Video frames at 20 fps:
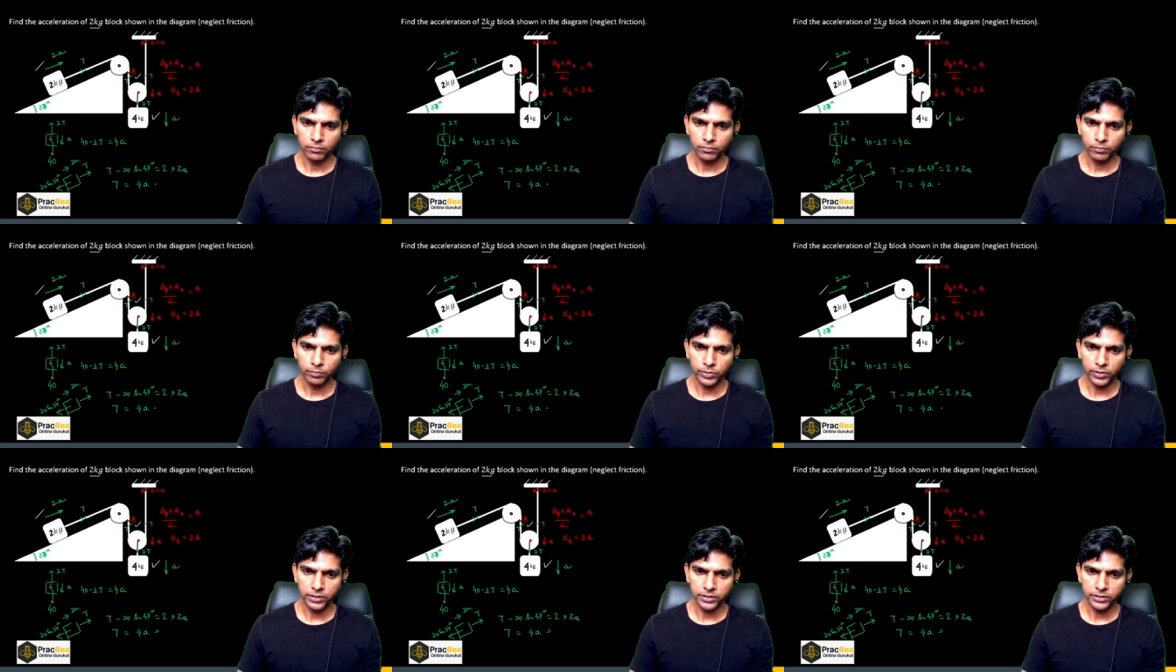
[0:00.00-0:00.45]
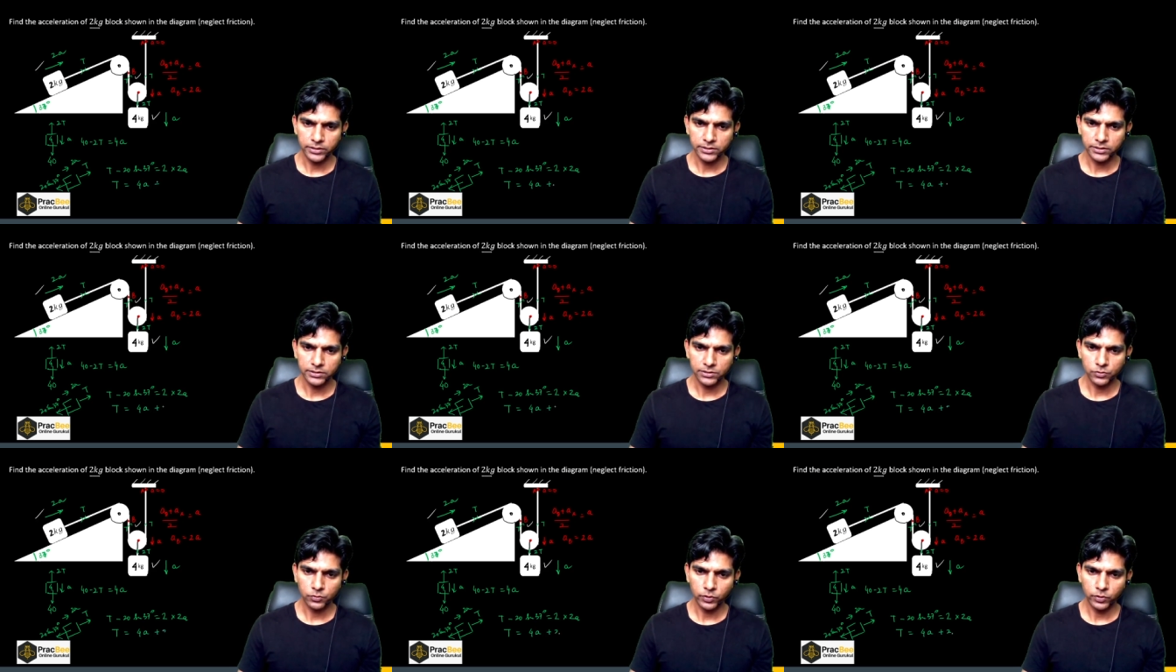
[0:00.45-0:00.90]

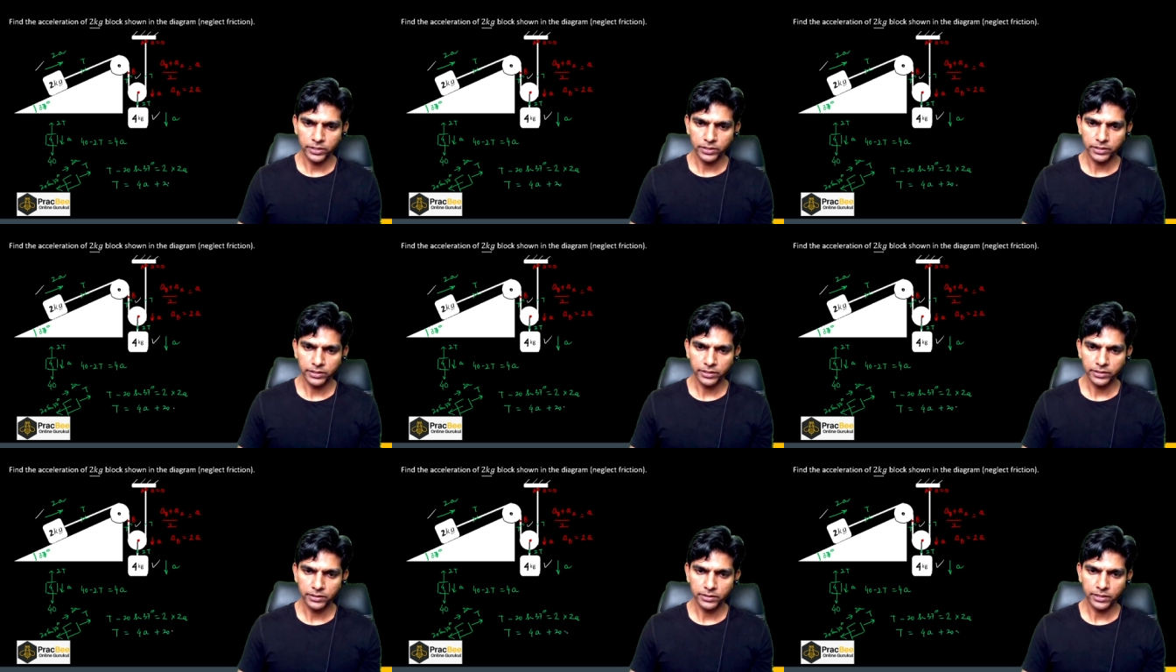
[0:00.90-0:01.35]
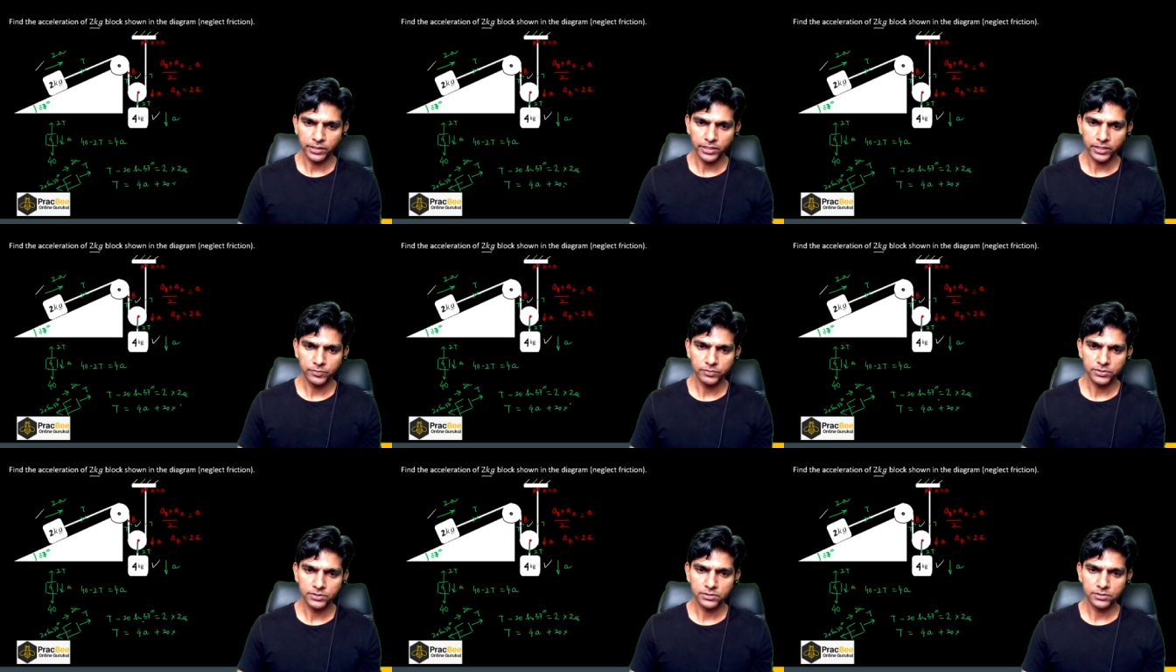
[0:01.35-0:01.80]
plus 20
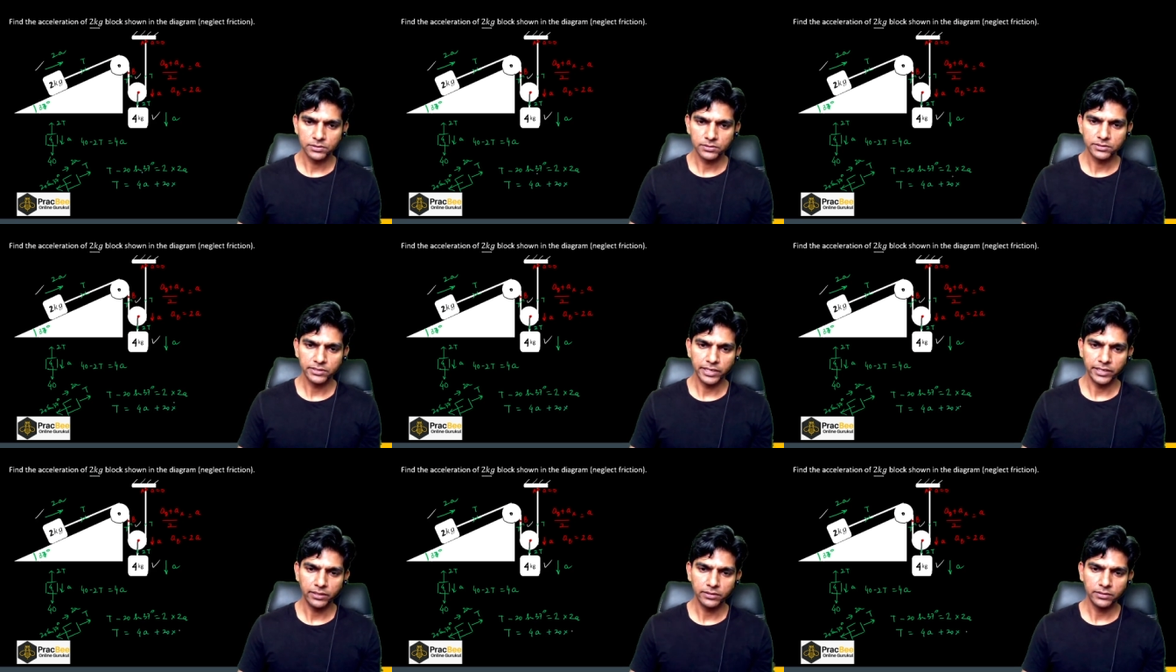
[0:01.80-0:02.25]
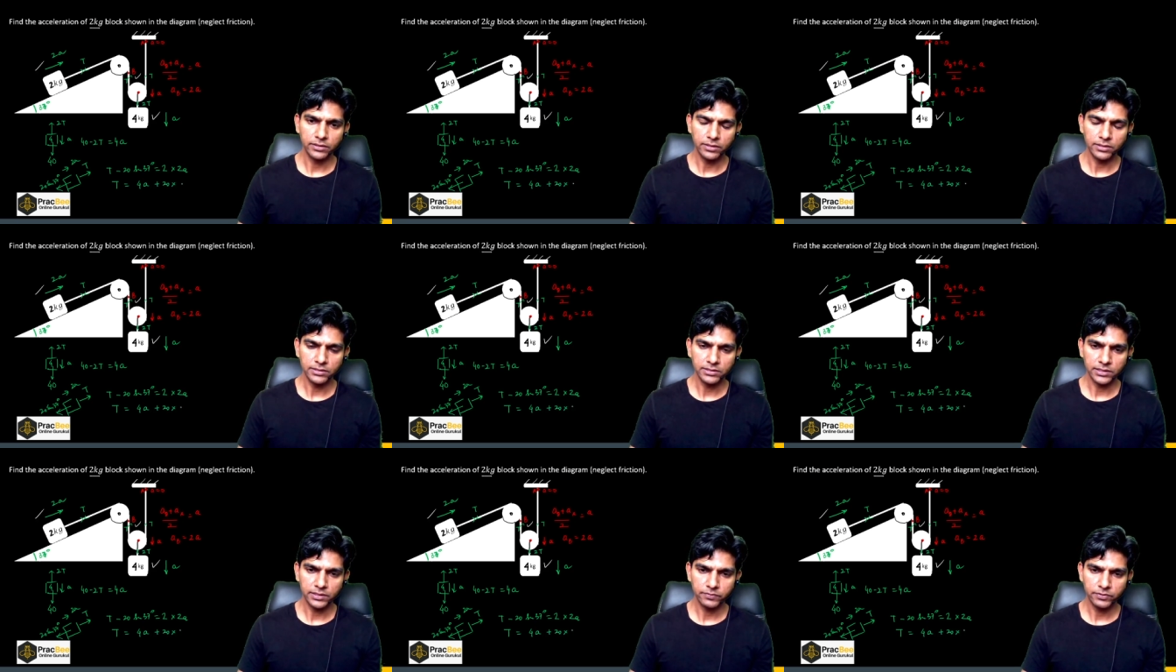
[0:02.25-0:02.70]
times sine
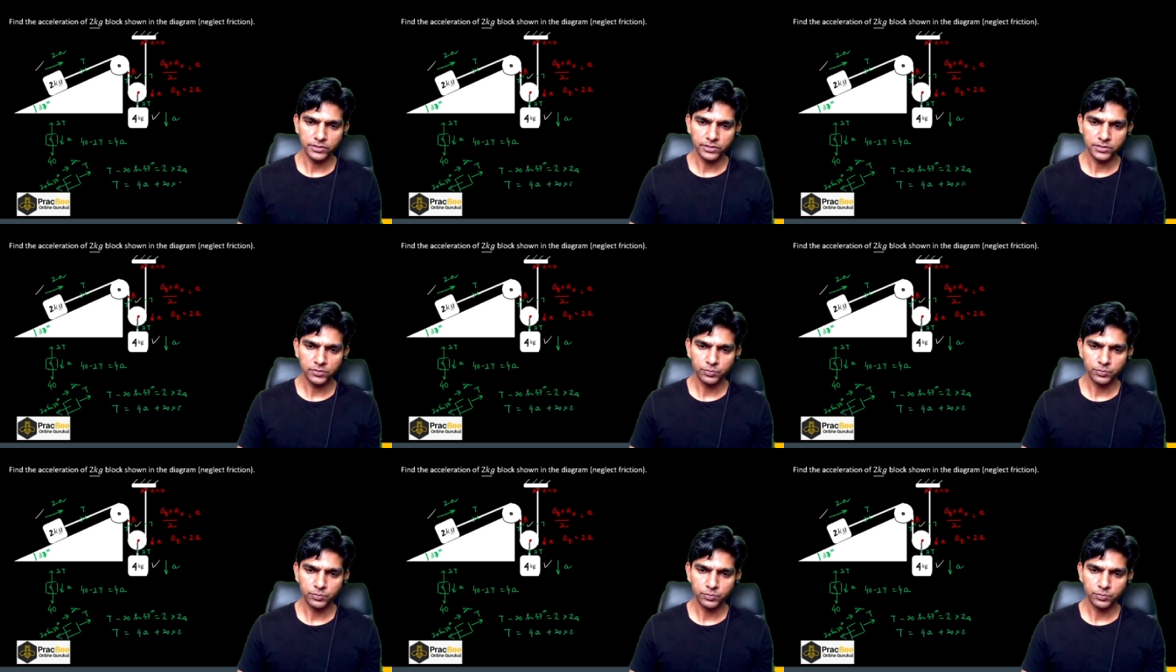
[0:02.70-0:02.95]
37 is